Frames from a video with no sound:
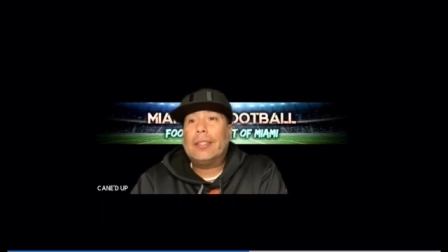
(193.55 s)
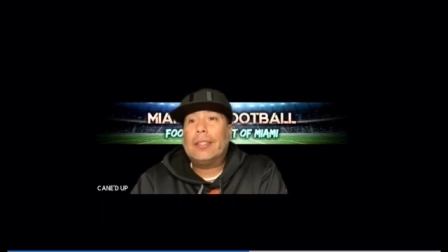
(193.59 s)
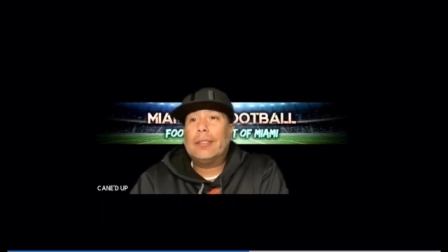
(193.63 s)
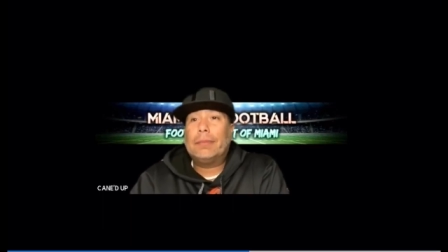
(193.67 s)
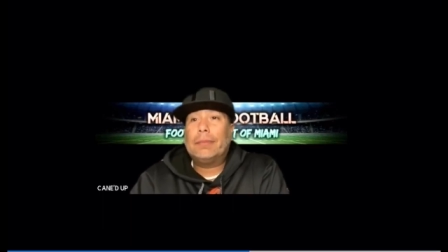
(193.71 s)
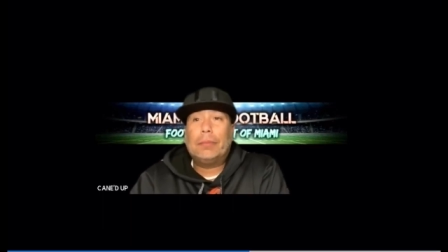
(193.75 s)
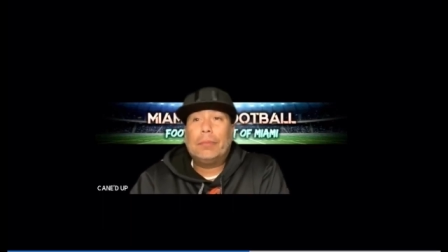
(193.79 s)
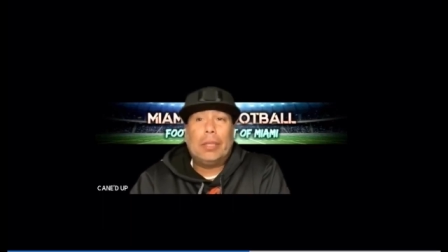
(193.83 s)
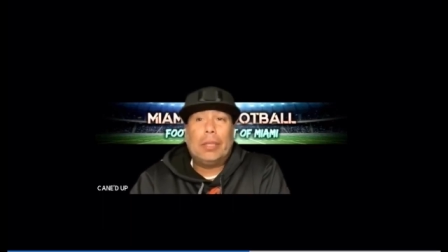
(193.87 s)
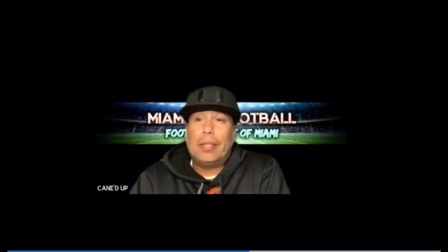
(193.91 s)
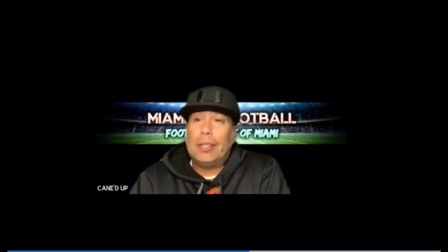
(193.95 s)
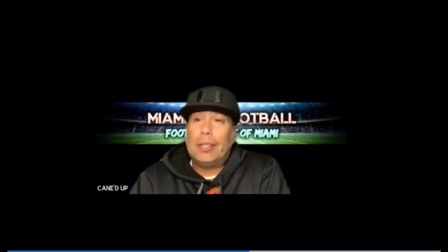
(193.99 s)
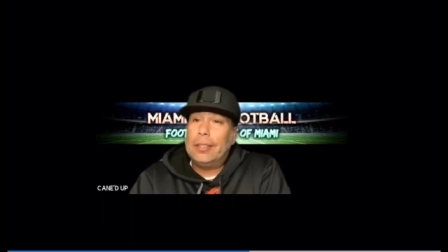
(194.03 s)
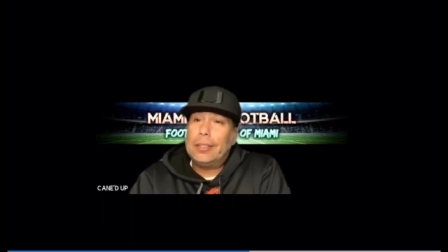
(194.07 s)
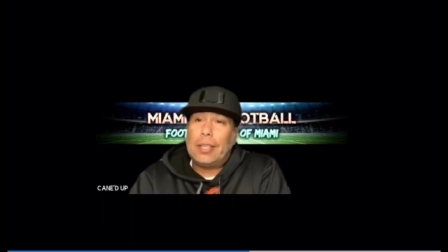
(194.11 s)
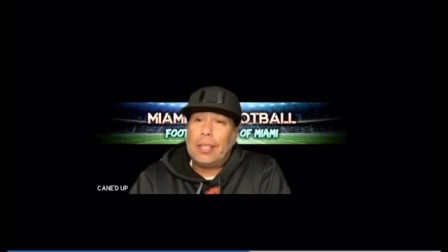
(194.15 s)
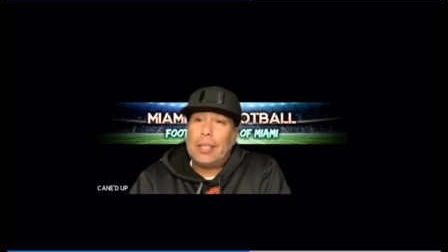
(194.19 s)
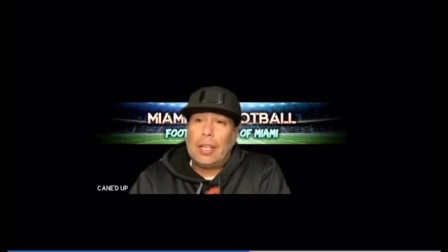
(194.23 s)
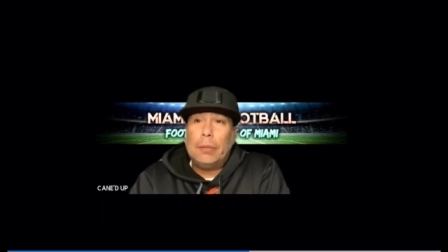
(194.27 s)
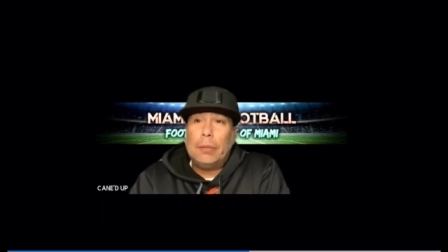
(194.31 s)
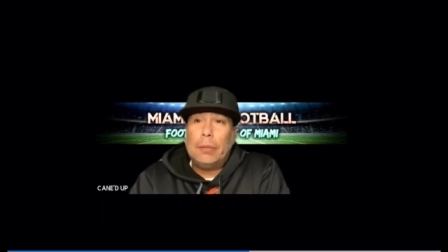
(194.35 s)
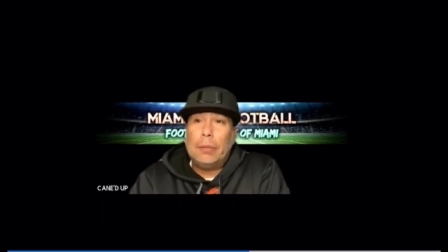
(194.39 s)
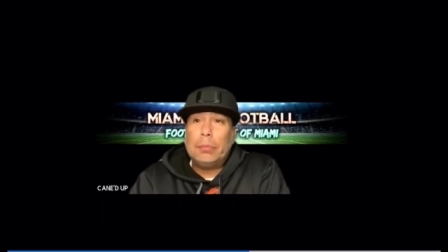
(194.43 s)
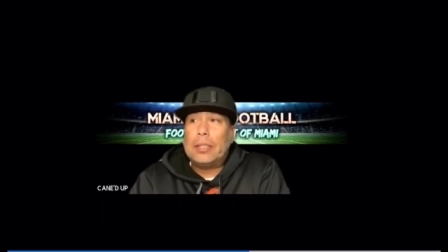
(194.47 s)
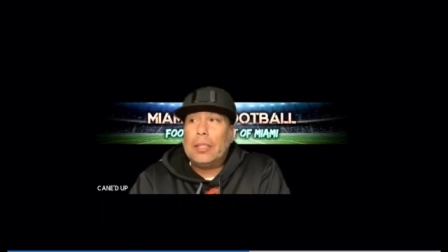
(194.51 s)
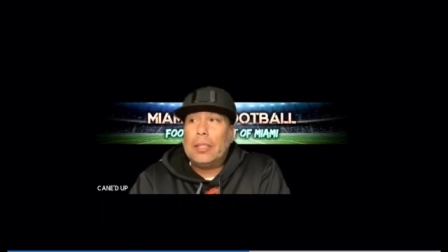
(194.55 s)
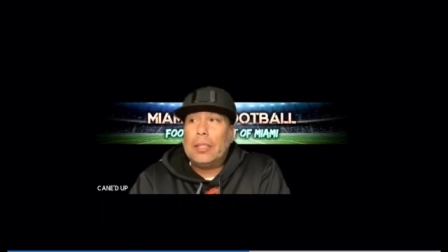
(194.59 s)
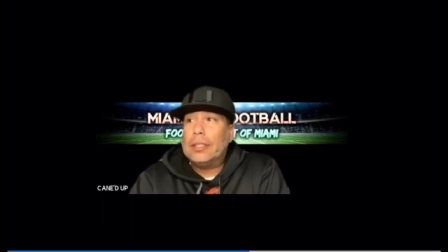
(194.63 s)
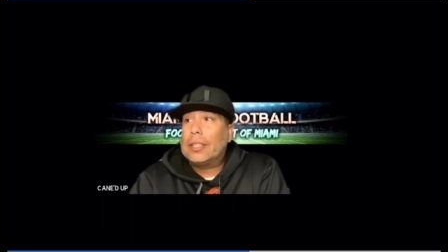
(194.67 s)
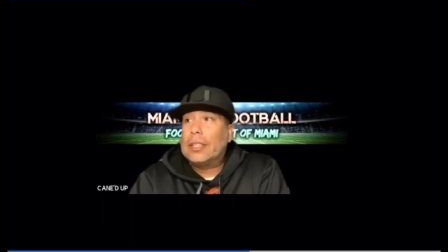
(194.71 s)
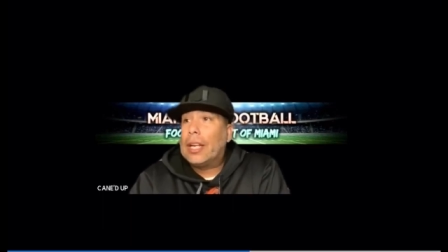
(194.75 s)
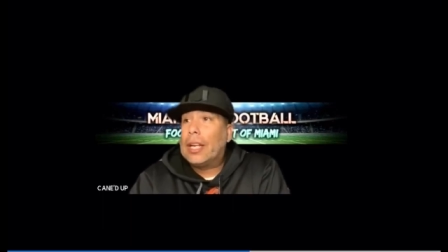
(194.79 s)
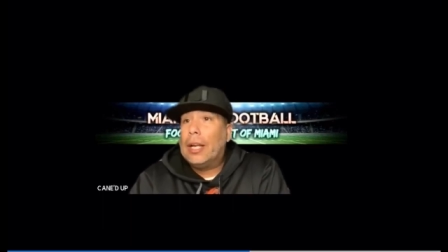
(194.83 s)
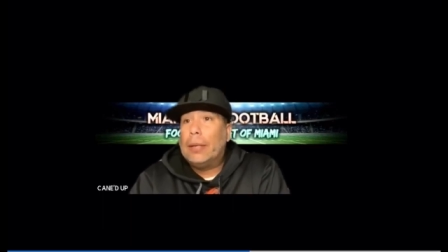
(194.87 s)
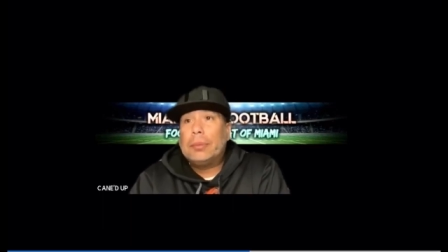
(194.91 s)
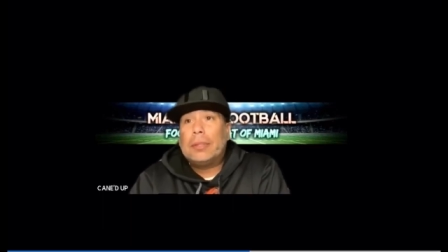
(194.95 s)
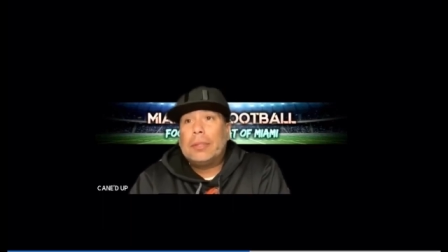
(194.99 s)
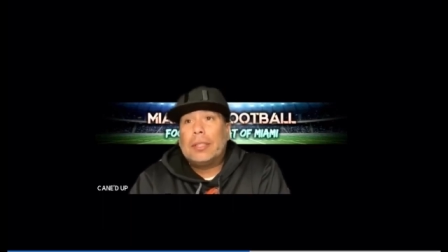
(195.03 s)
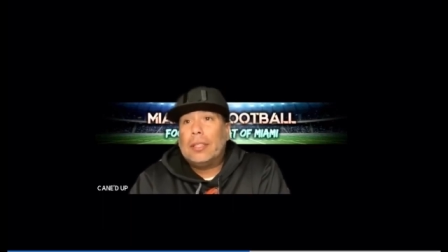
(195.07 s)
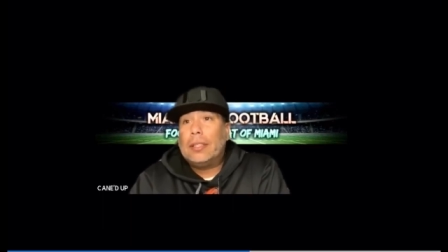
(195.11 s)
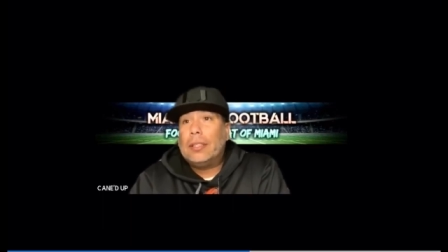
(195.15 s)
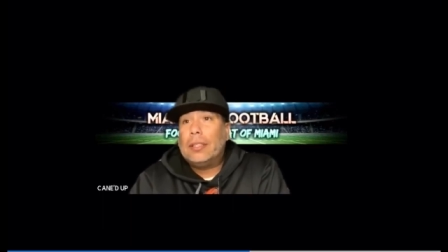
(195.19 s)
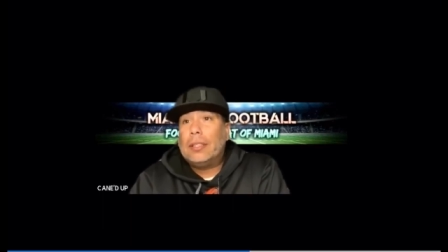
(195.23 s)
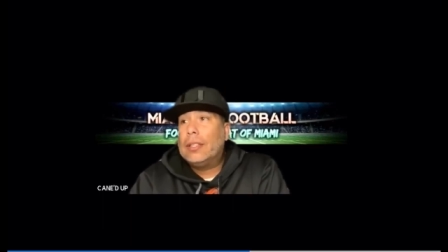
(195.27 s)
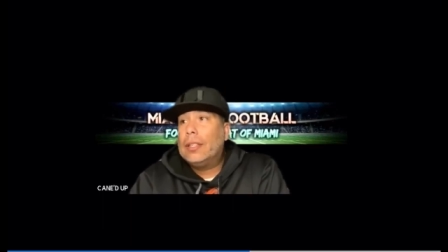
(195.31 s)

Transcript: because Clemson is Clemson.